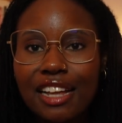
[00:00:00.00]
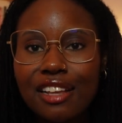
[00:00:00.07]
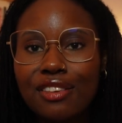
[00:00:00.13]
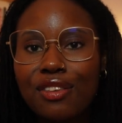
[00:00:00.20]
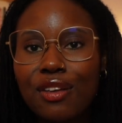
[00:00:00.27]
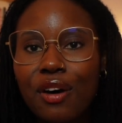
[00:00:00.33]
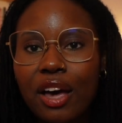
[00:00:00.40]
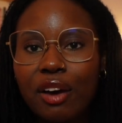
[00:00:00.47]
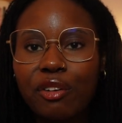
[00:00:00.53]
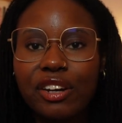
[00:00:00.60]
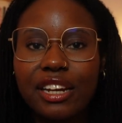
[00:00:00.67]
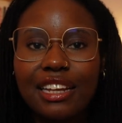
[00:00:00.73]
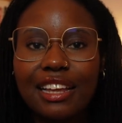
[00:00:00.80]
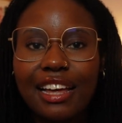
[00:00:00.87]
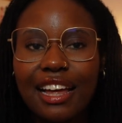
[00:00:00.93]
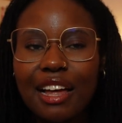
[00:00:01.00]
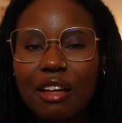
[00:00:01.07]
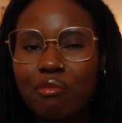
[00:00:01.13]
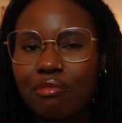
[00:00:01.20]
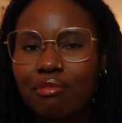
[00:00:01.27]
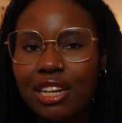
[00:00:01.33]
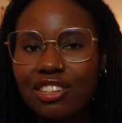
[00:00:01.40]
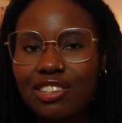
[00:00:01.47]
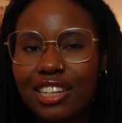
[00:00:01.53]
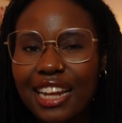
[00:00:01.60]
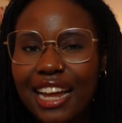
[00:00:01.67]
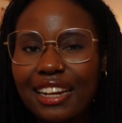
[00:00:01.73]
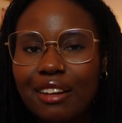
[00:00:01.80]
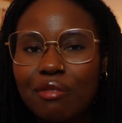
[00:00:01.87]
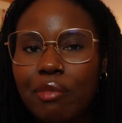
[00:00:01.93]
So I already mentioned
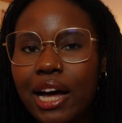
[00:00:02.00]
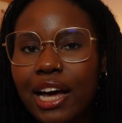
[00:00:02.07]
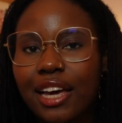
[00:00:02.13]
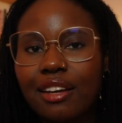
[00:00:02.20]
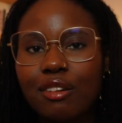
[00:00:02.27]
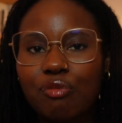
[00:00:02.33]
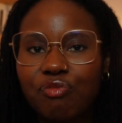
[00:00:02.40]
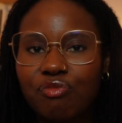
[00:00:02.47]
that in my